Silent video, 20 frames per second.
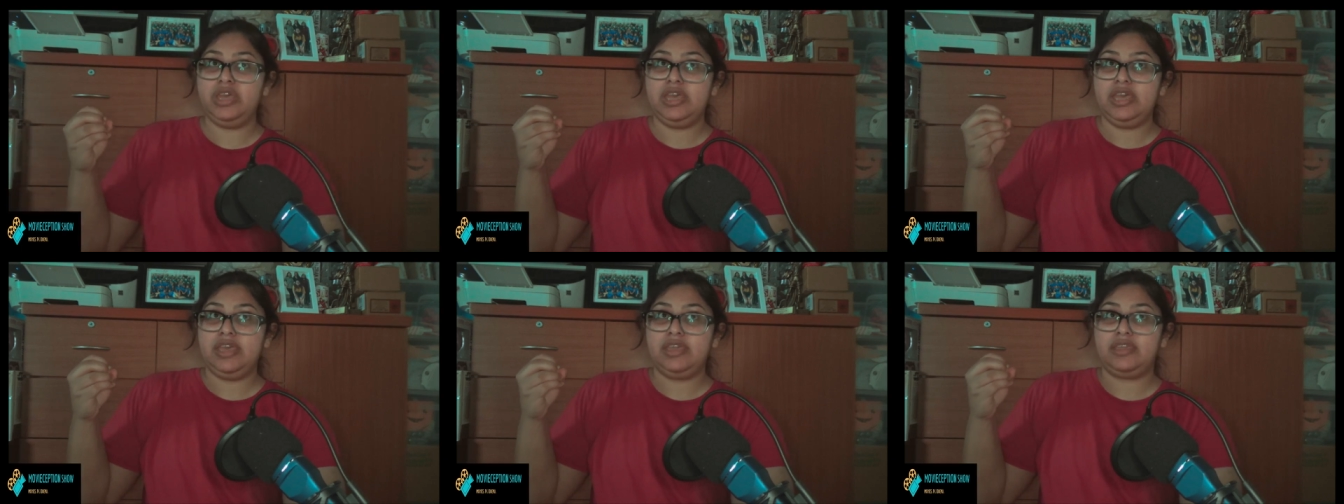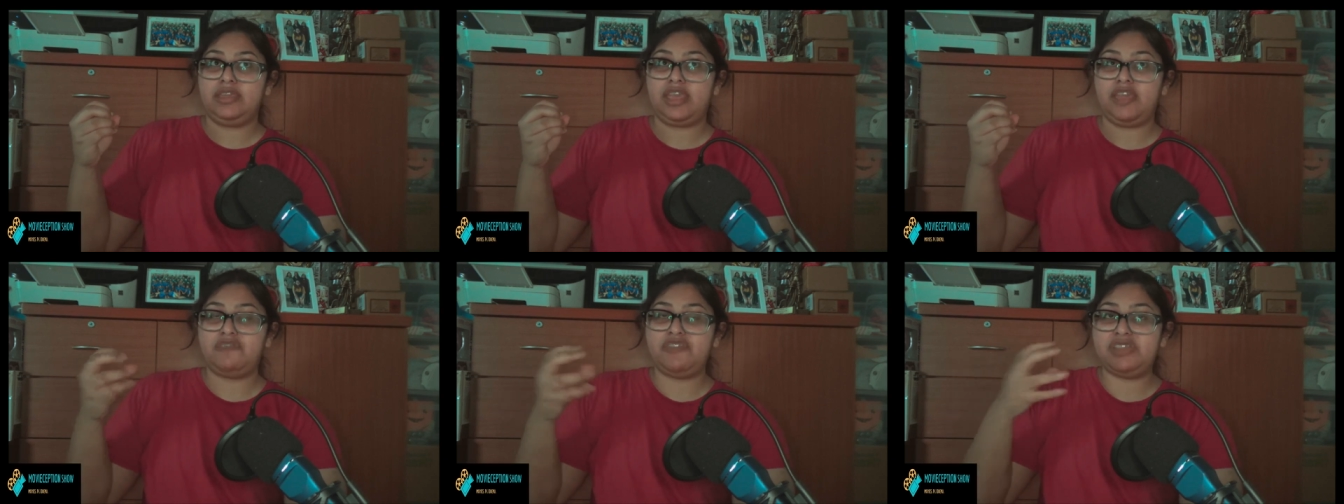
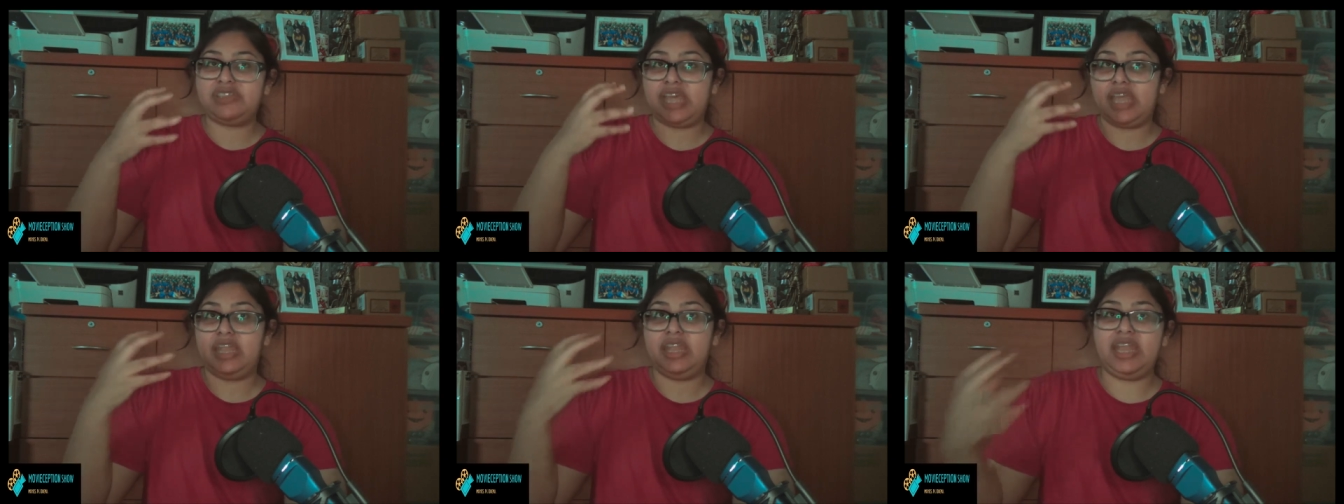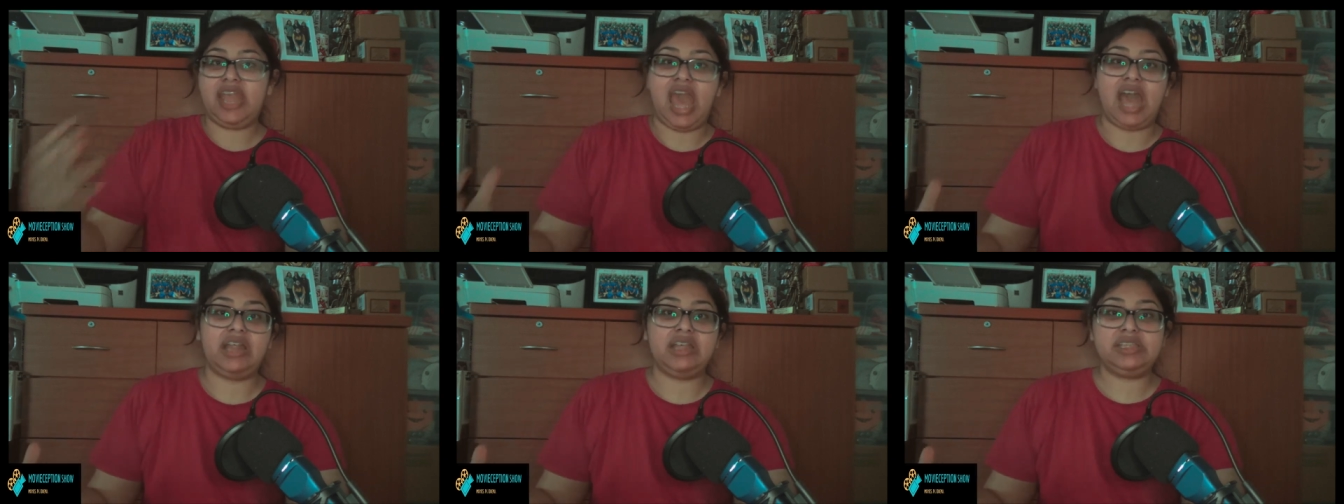give this
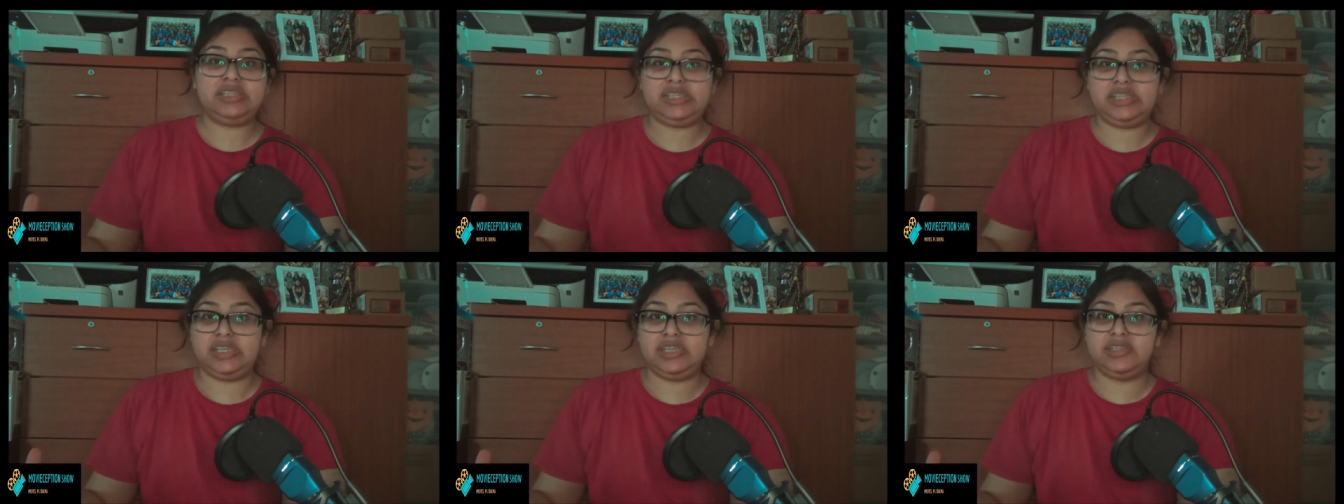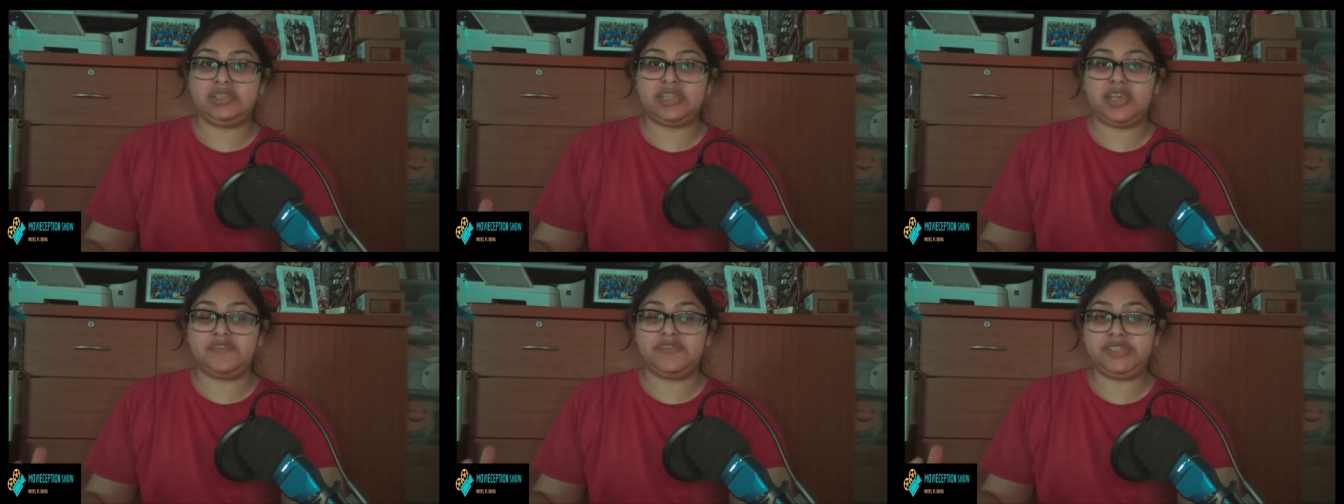analysis
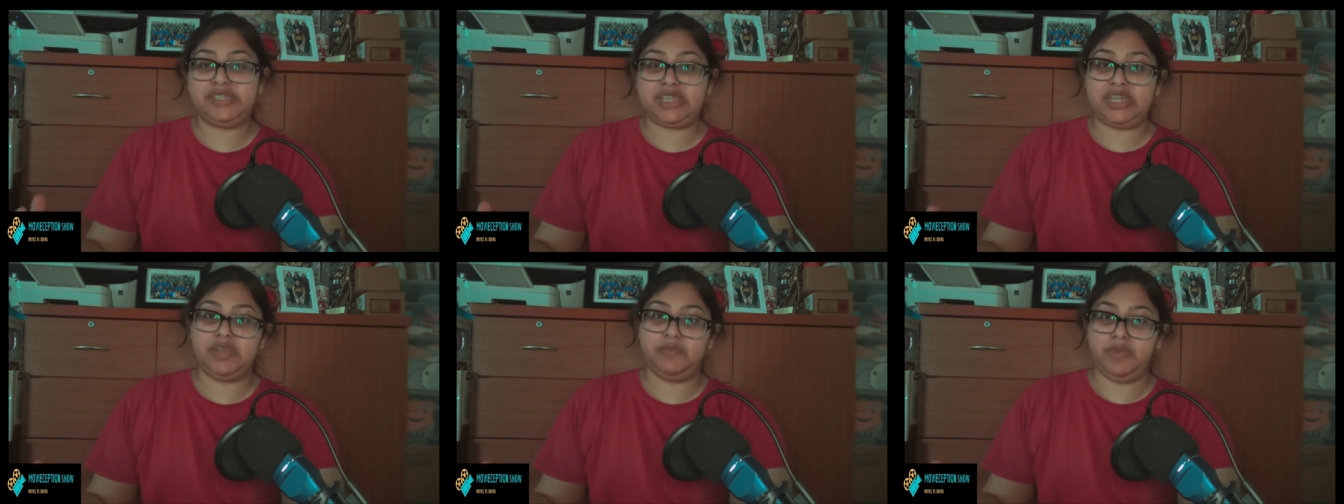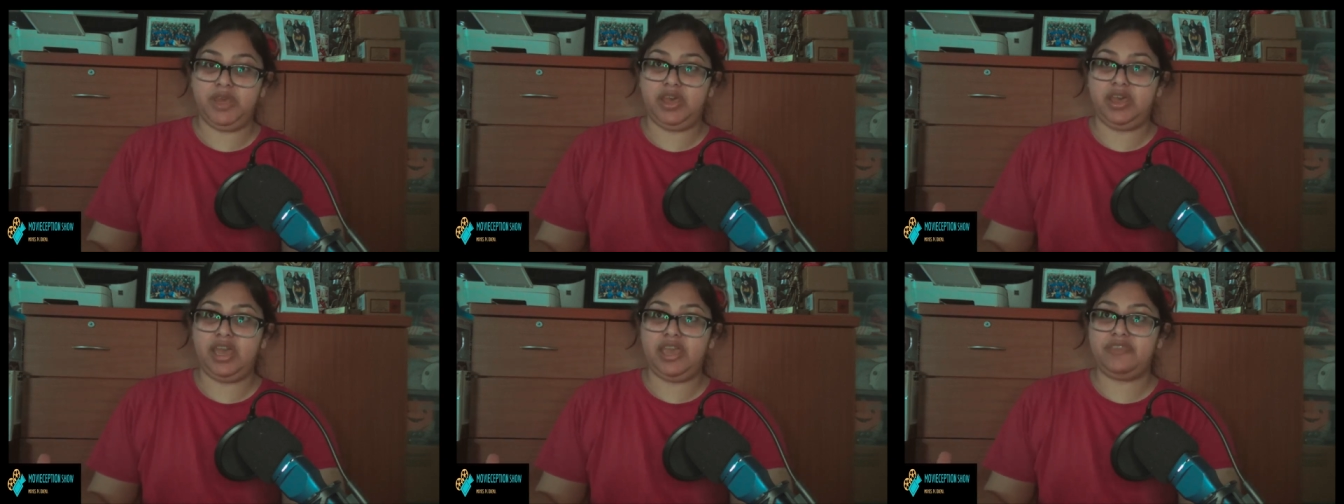of cinema,
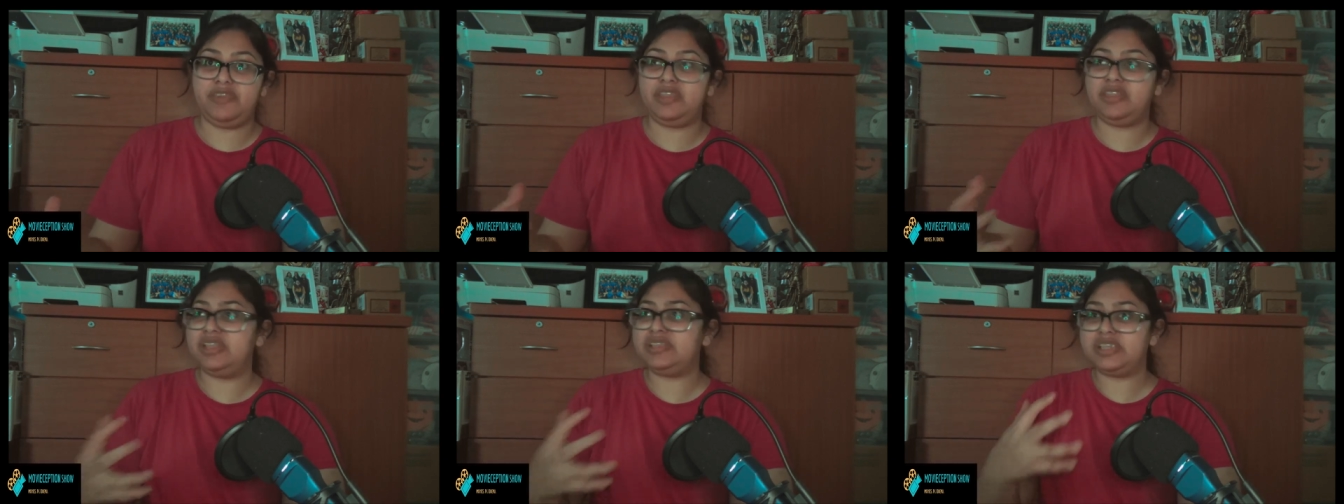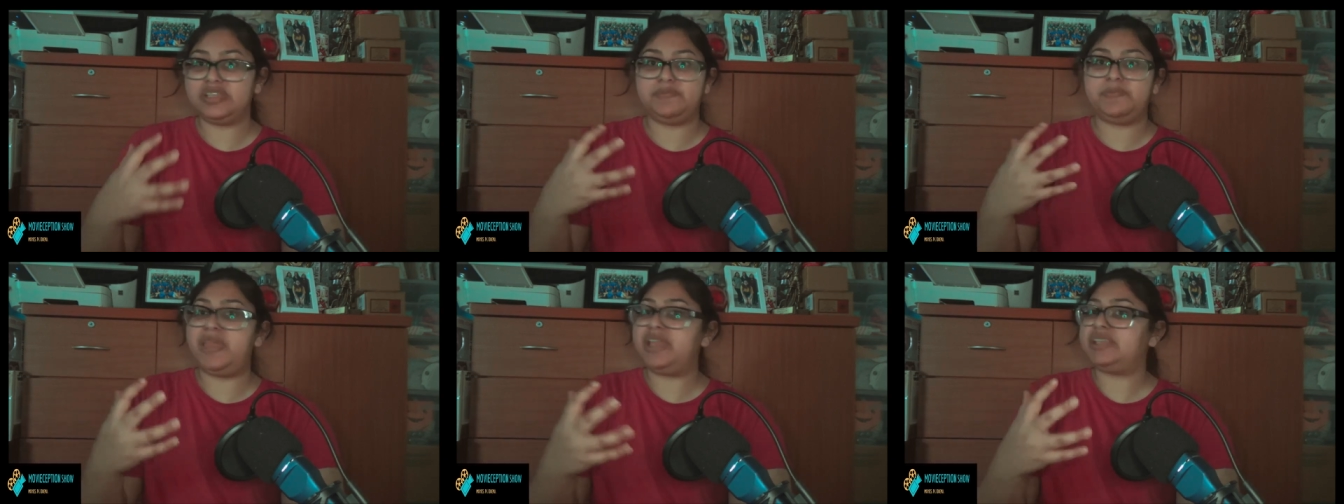I think this is
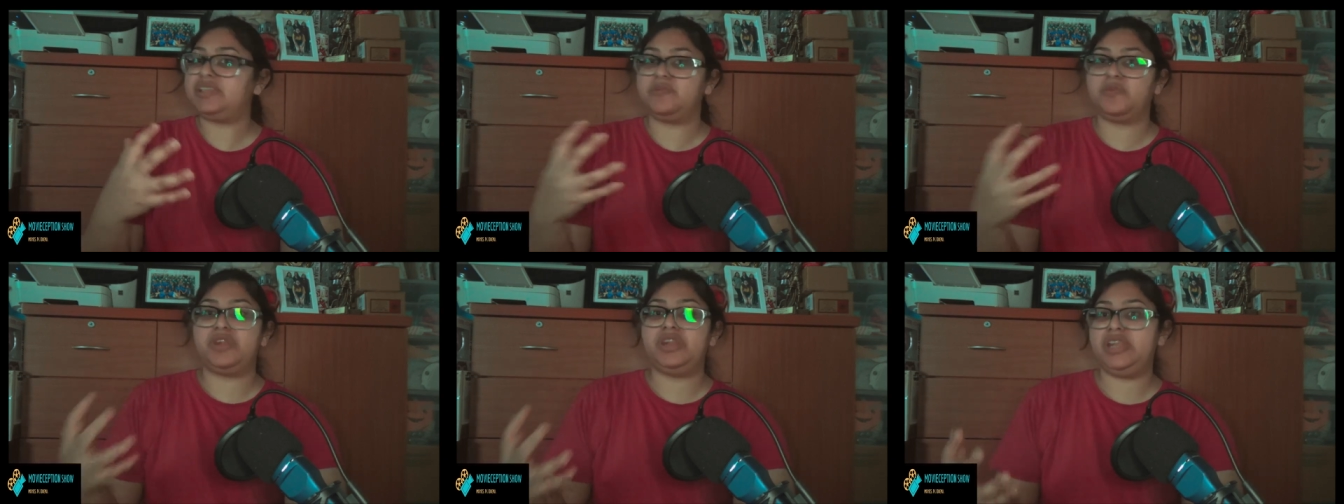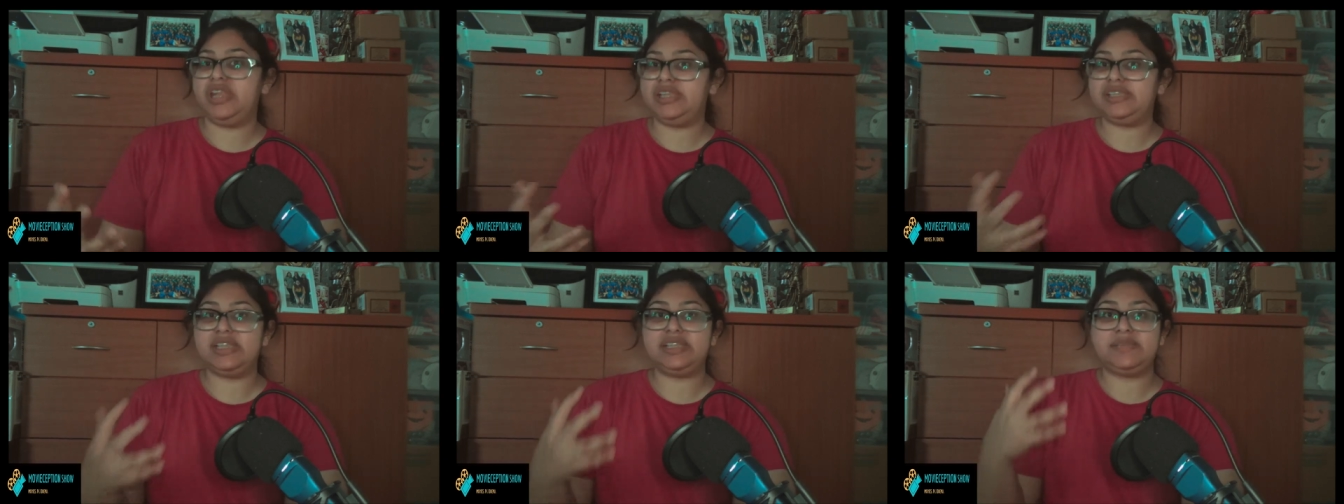basically what it is.